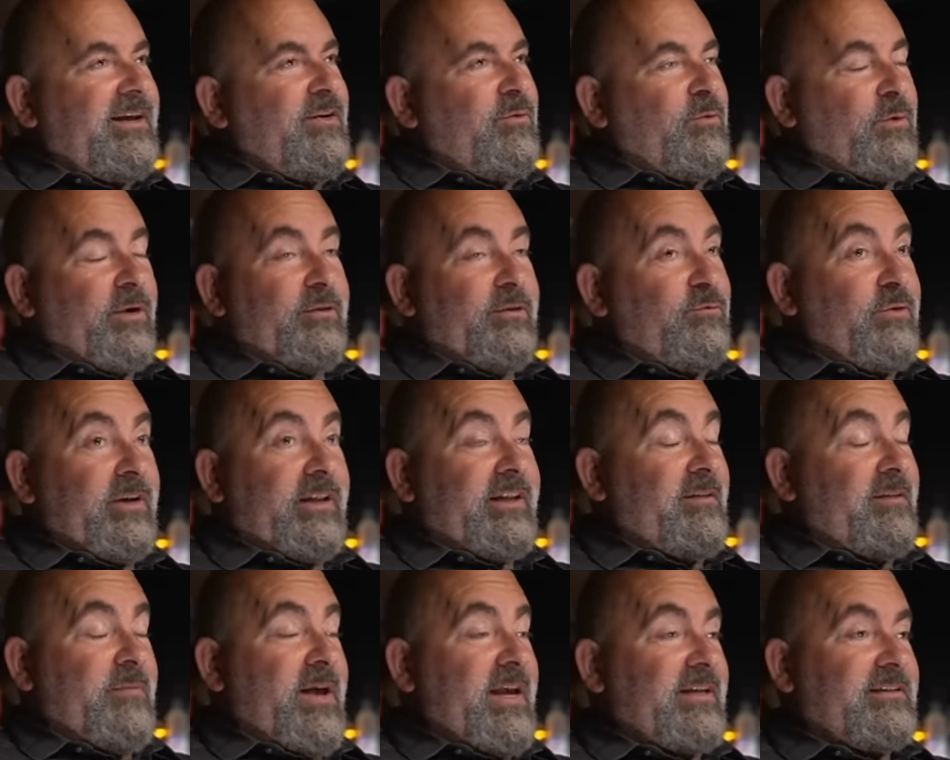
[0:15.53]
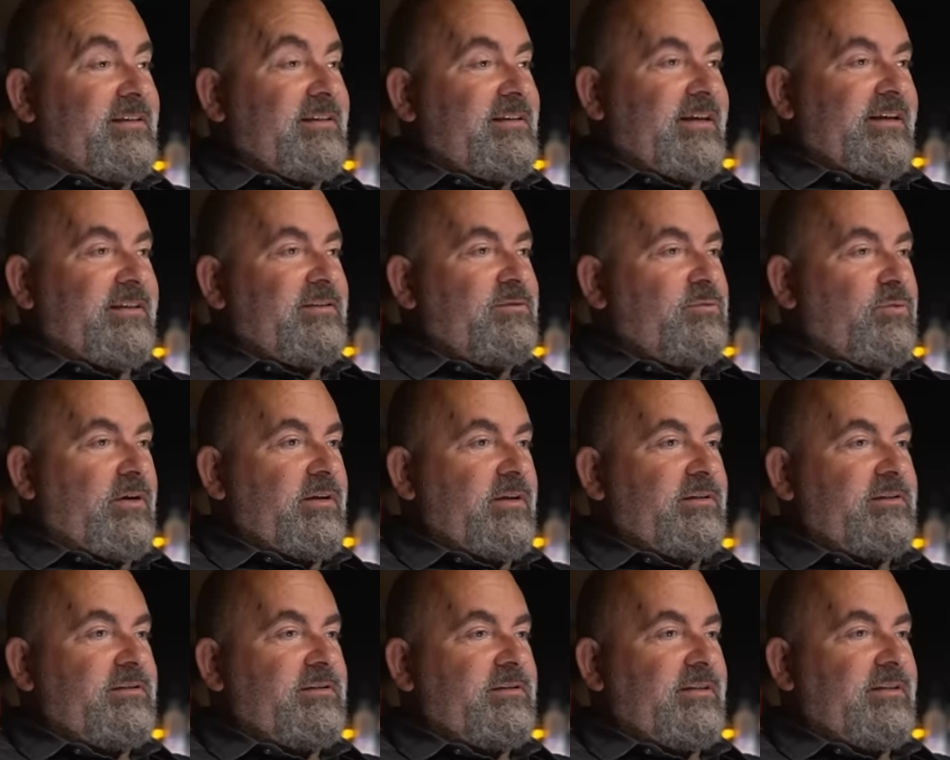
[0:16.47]
One of the really amazing things
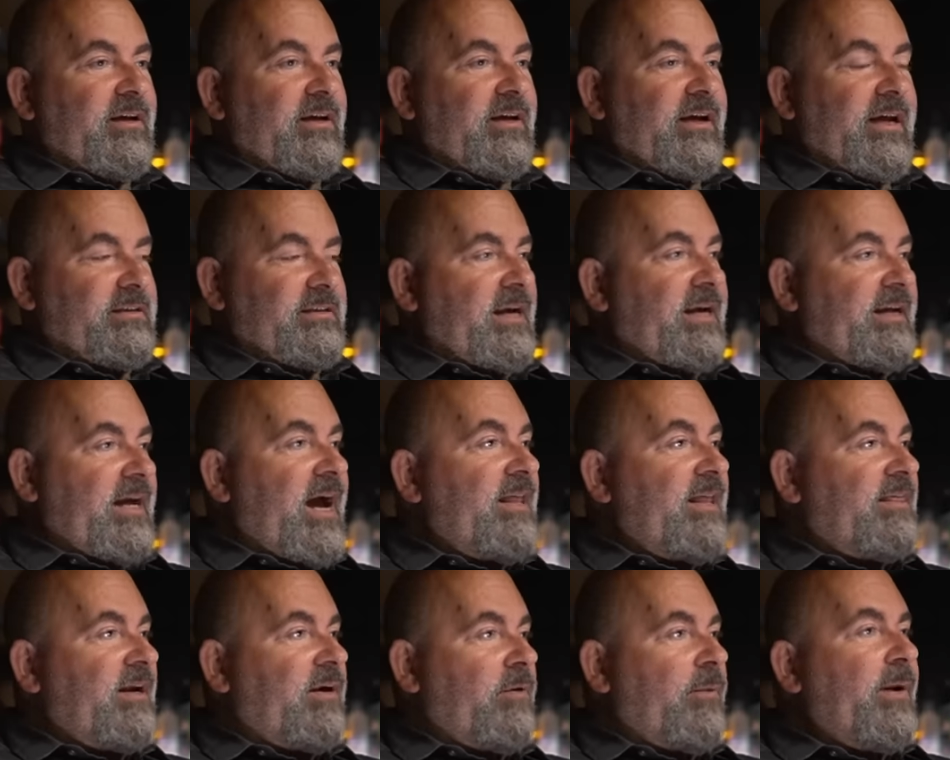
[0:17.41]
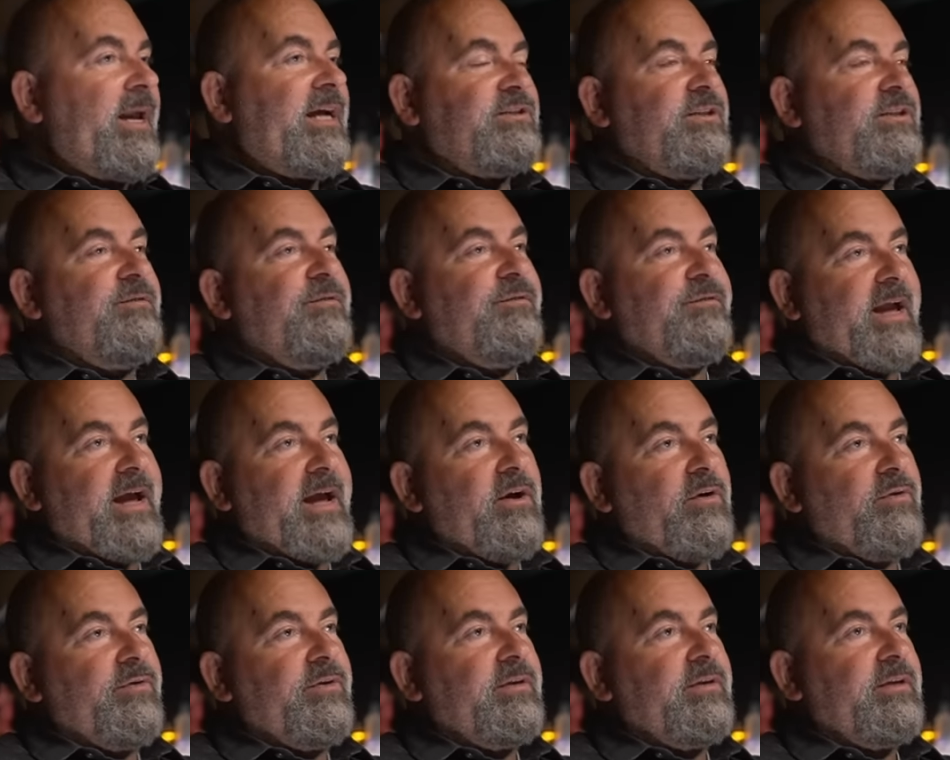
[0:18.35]
was uh, as I got there, we actually
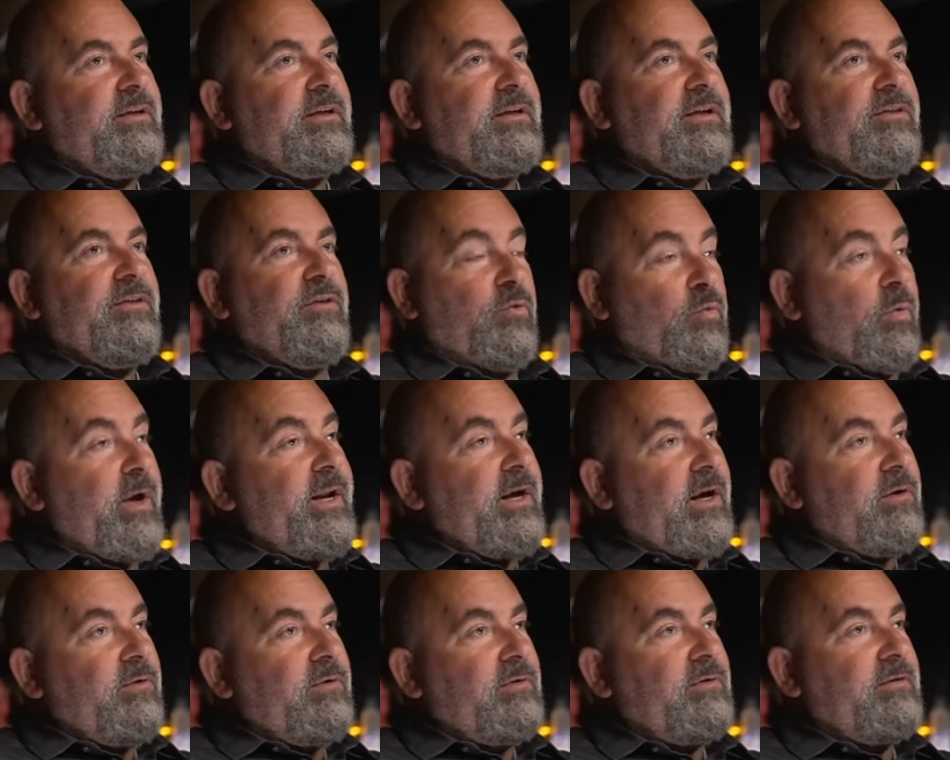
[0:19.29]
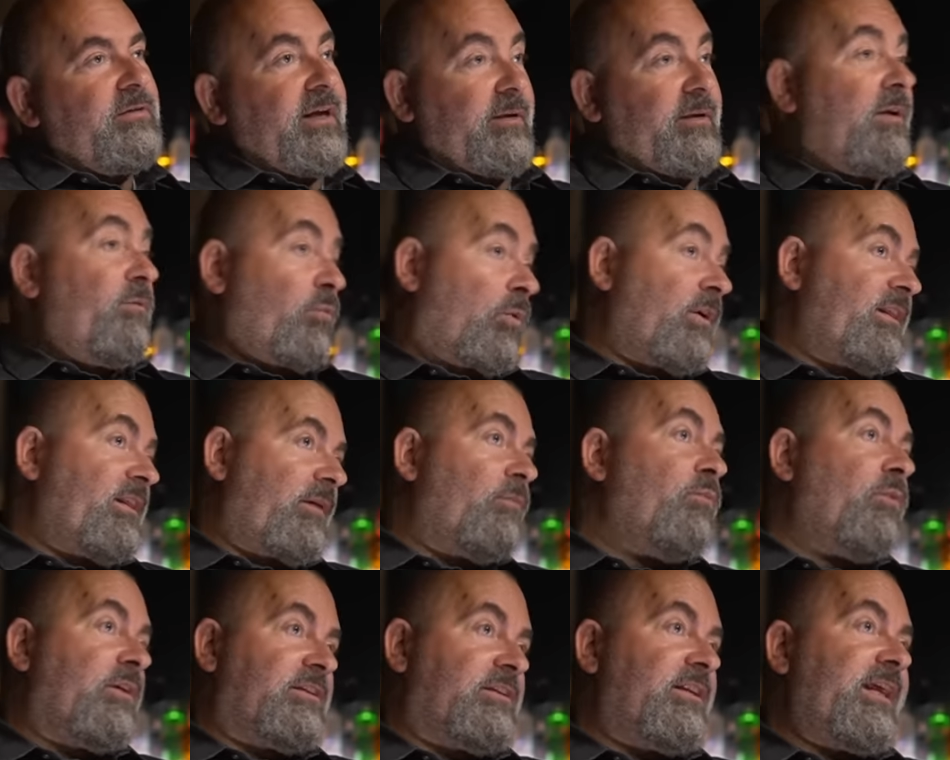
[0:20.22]
found the widow, and one of them
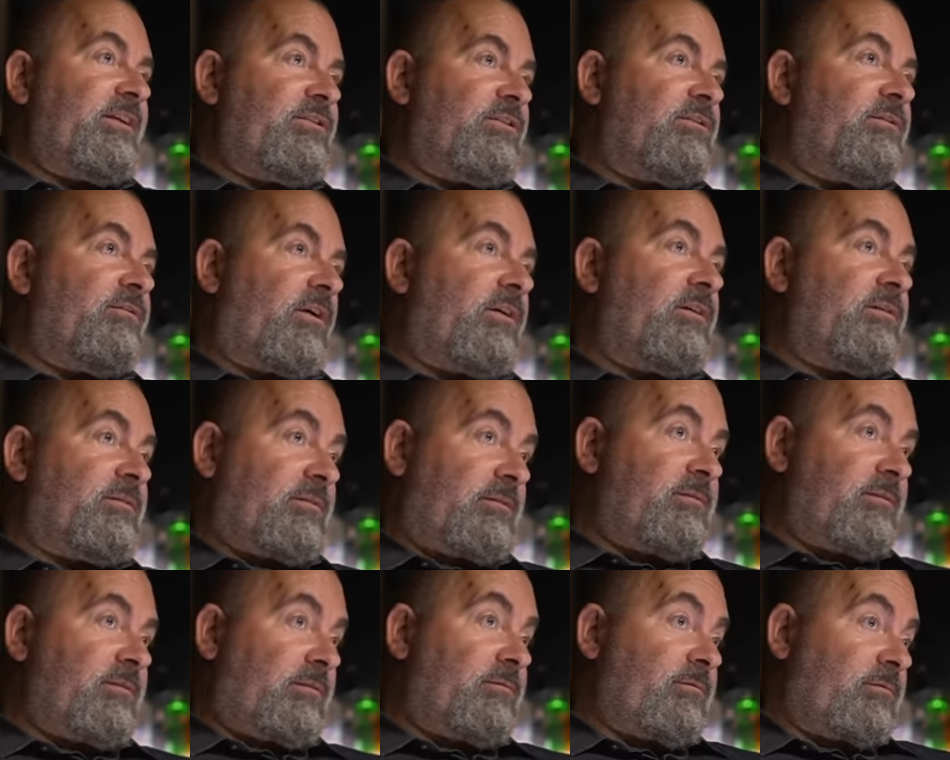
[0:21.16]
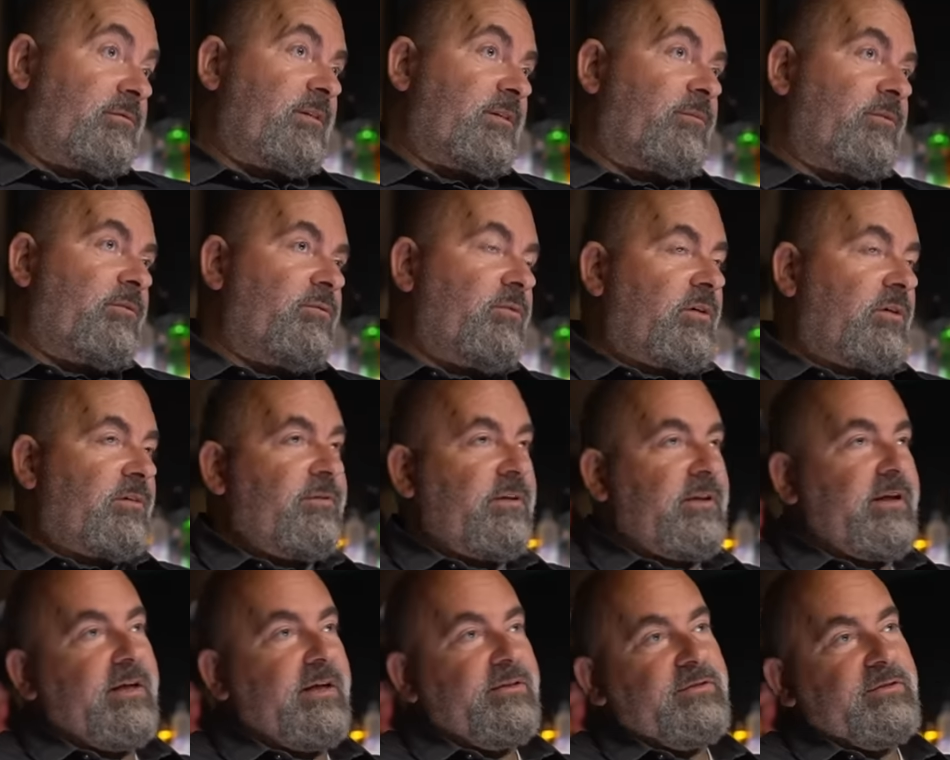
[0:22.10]
was an agent of ours, someone who worked for
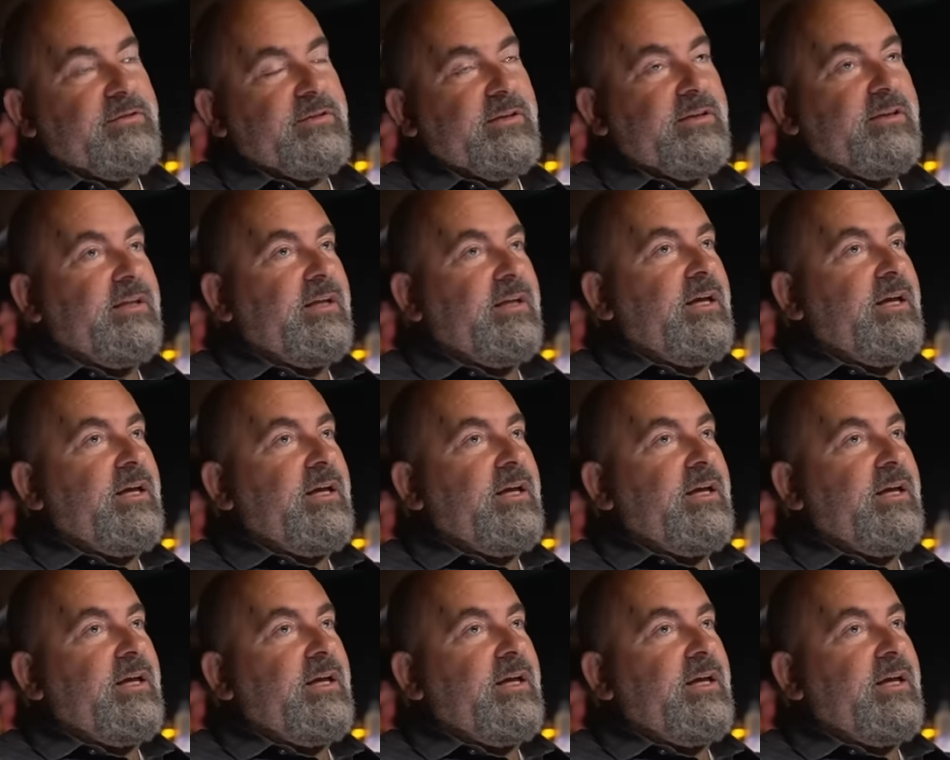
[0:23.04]
the agency.